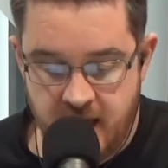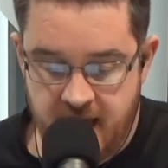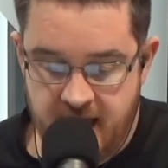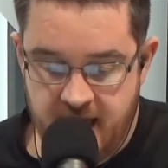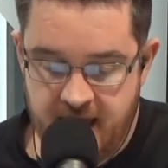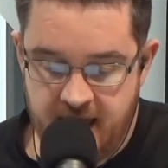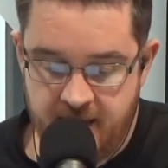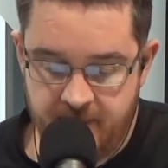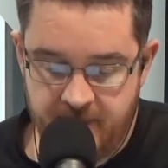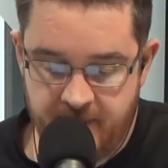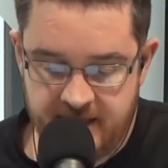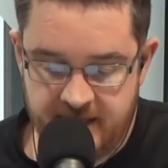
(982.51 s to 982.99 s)

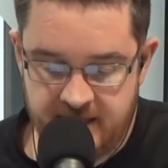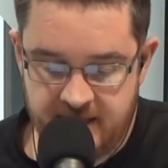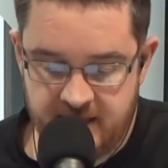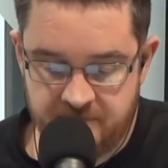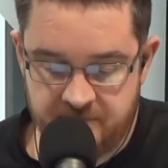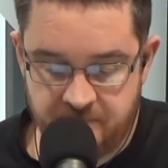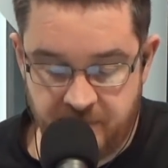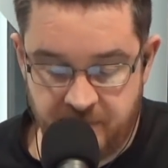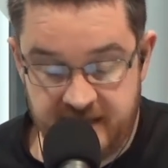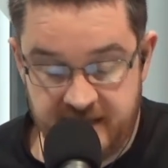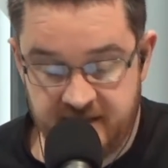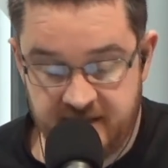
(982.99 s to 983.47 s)

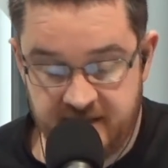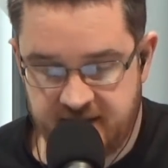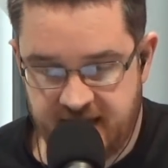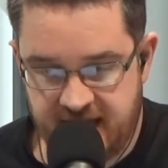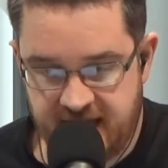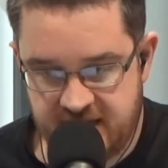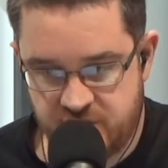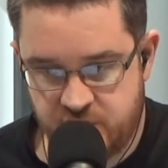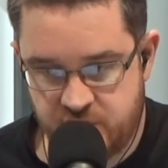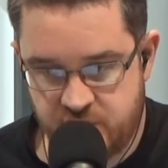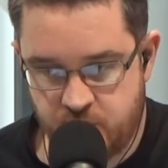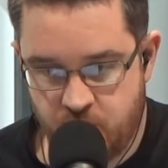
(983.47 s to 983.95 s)
and Brendan
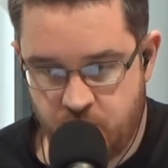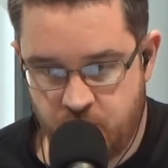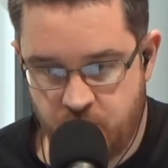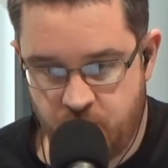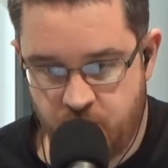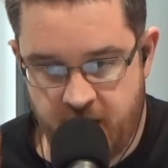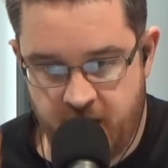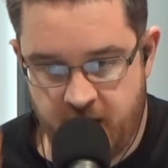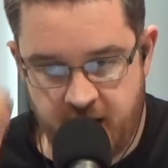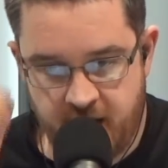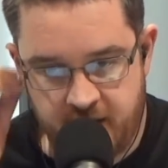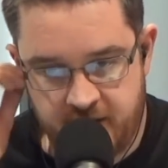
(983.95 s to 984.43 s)
Thatch is one
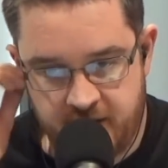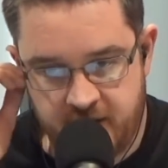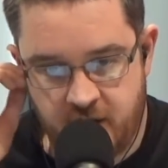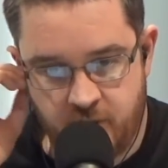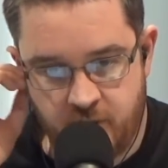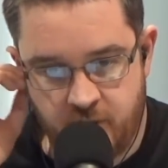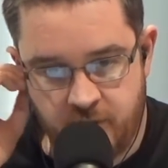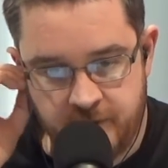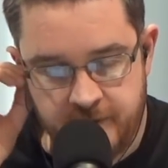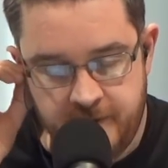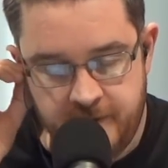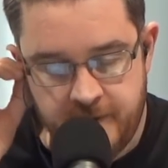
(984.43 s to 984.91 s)
where
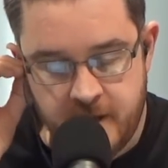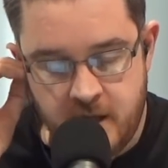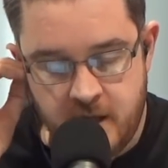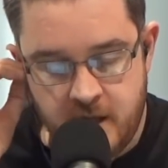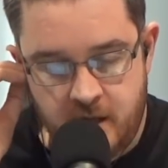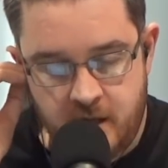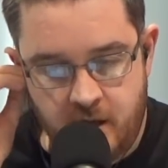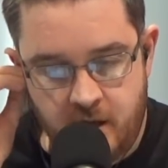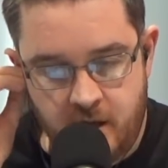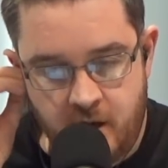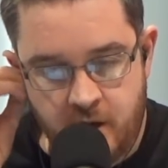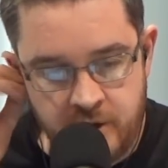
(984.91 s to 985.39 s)

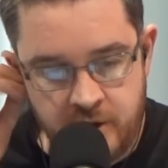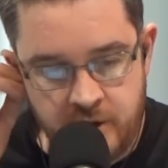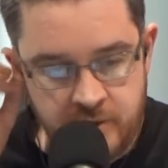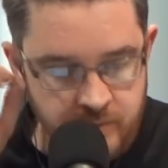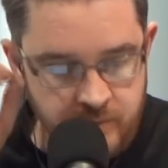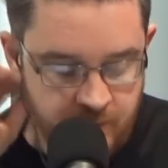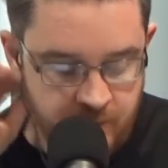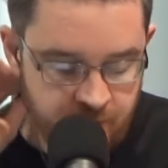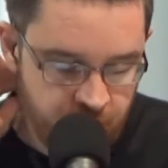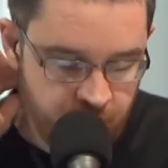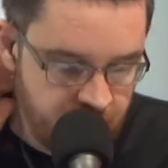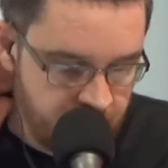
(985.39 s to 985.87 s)

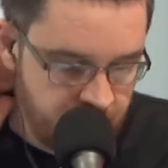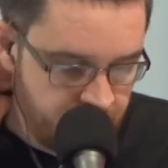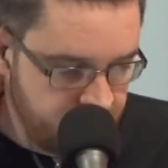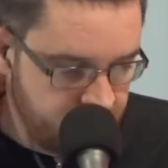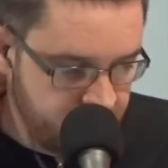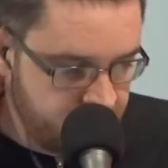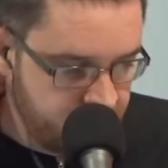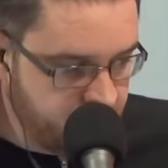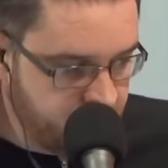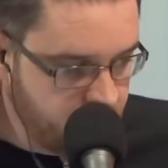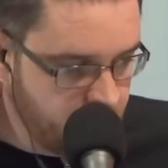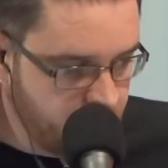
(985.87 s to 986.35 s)
when we were
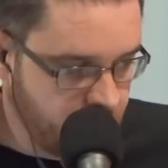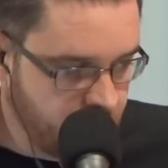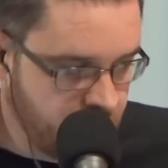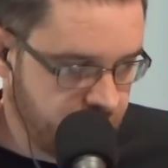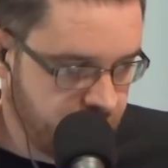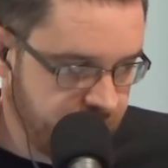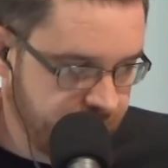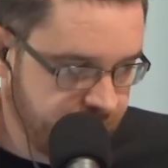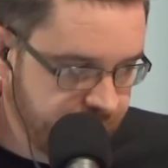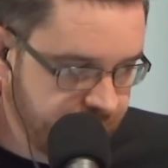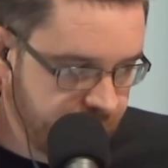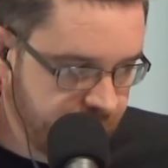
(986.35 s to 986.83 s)
interviewing
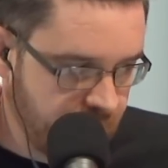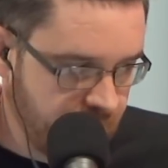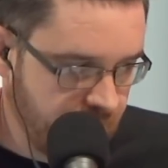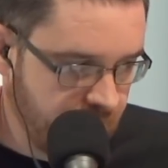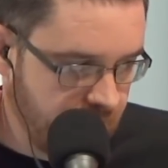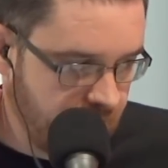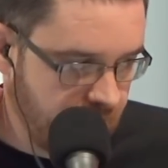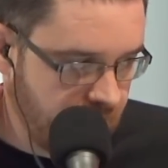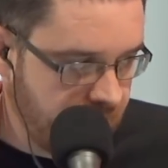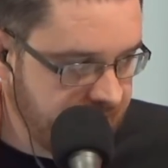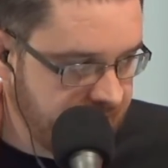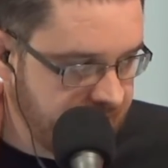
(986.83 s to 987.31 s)
Gunny,
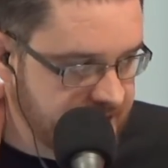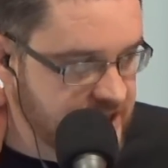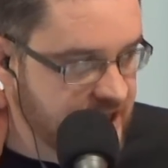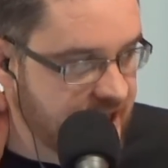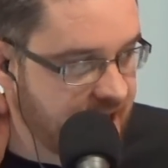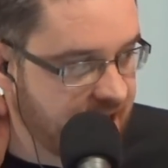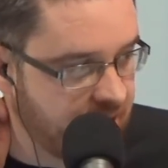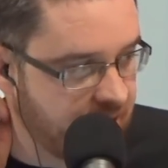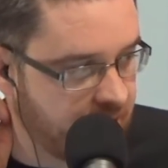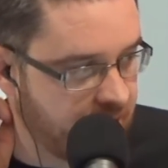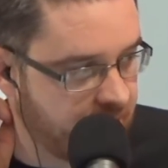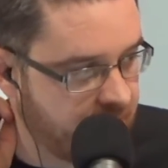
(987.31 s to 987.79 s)
I actually
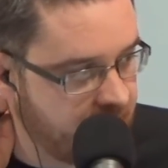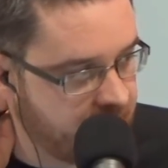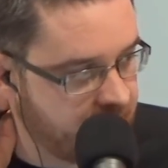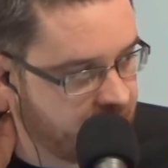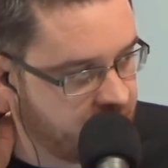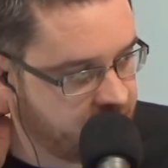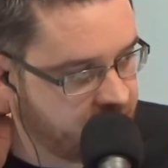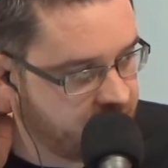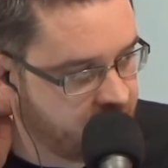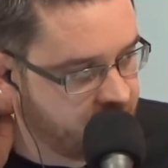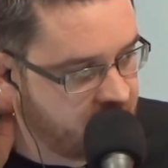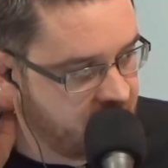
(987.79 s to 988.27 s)
can't remember
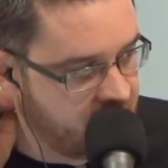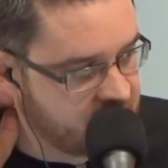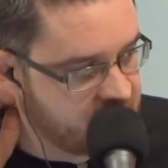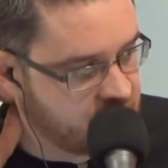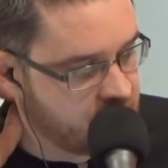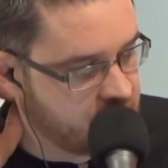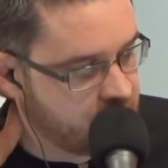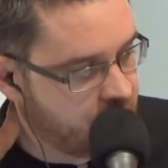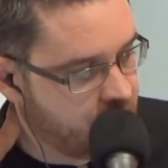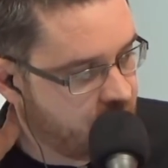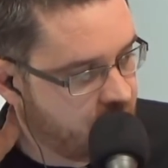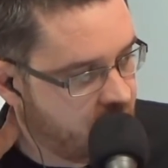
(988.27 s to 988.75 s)
if I
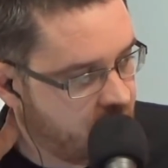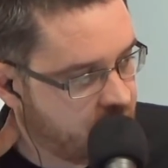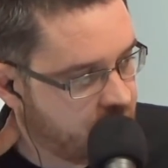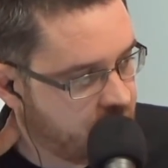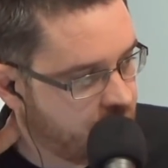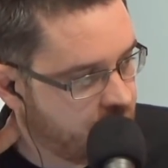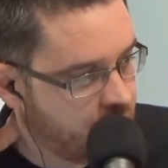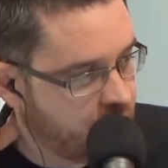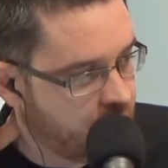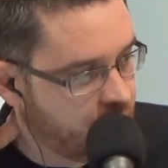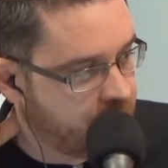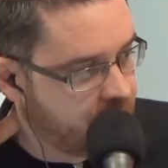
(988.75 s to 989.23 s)
actually brought
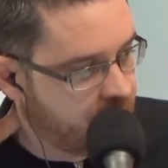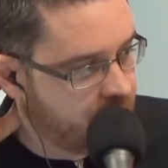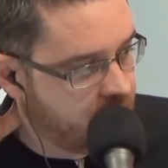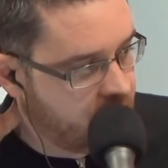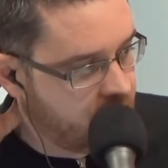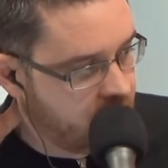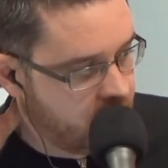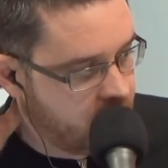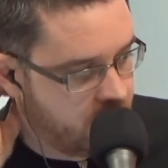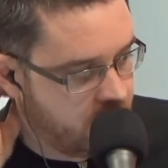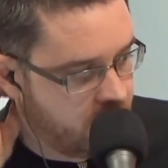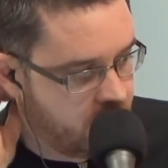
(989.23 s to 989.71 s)
it up
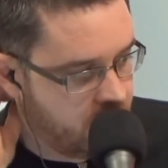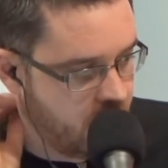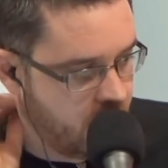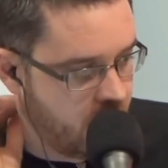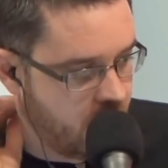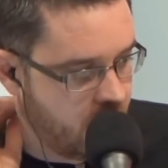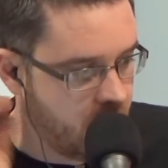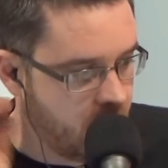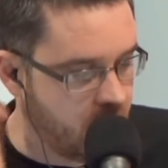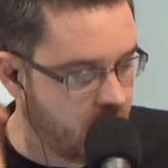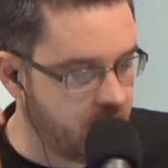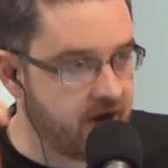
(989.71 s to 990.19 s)

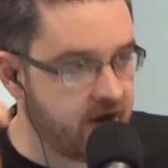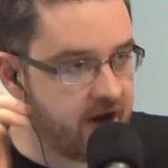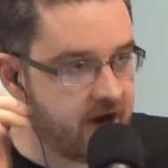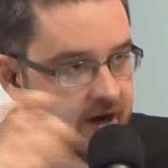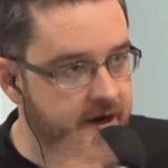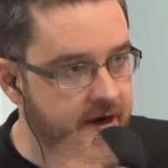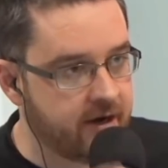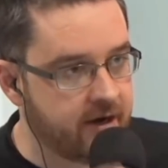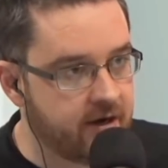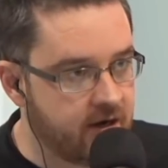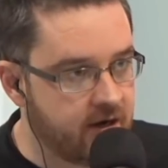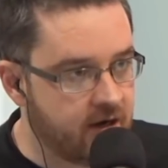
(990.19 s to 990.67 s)
on
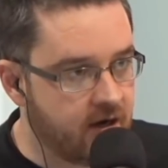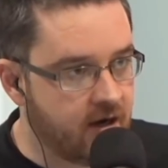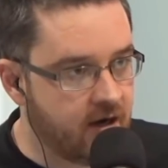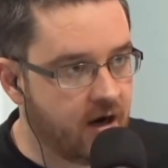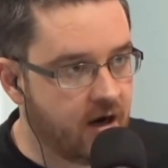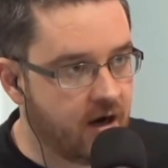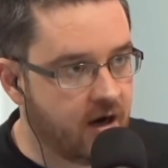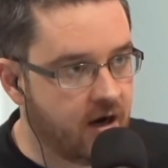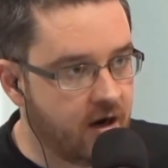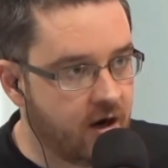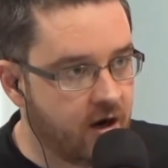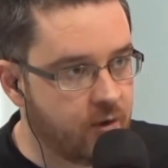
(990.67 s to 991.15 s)
air
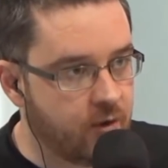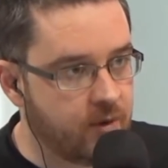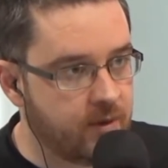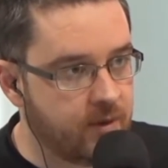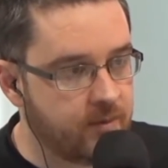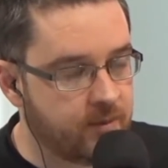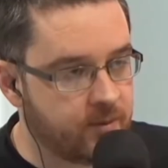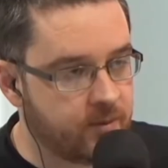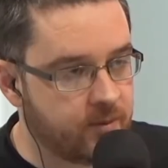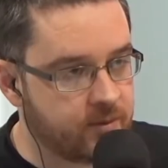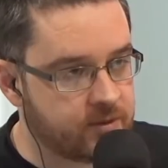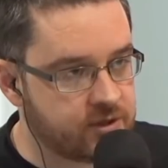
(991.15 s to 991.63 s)
or when
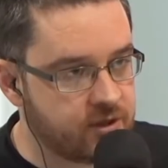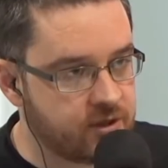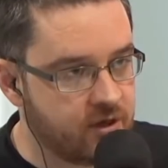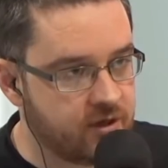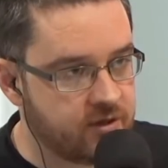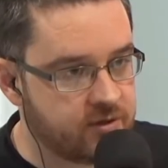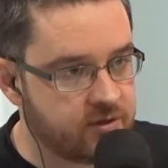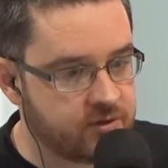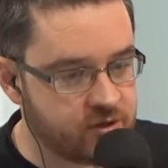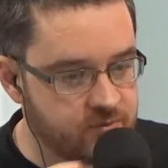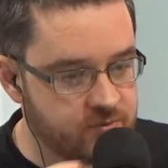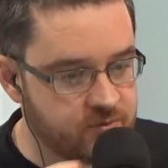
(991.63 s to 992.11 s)
we were sort
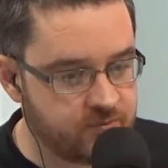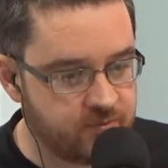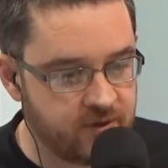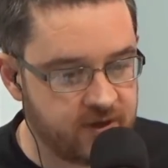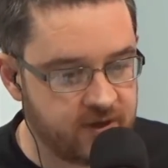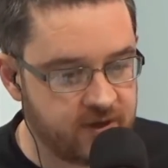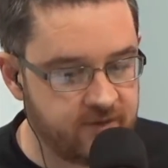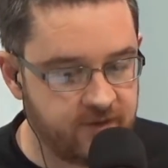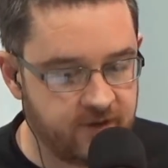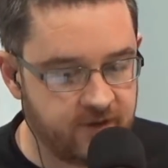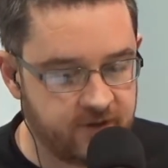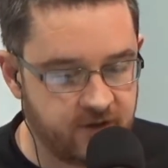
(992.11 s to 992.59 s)
of just
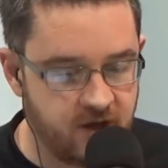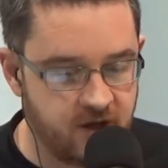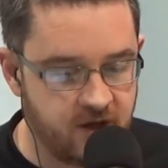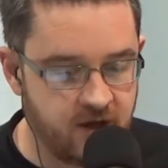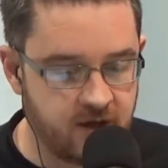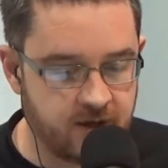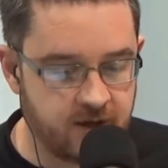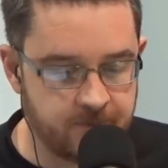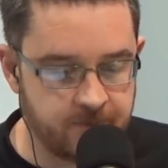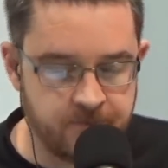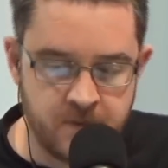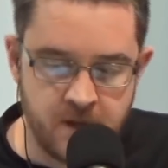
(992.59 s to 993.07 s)
briefly
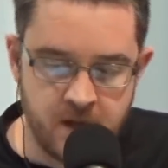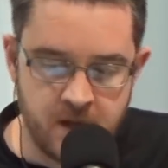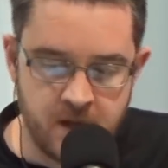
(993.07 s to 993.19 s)
talking.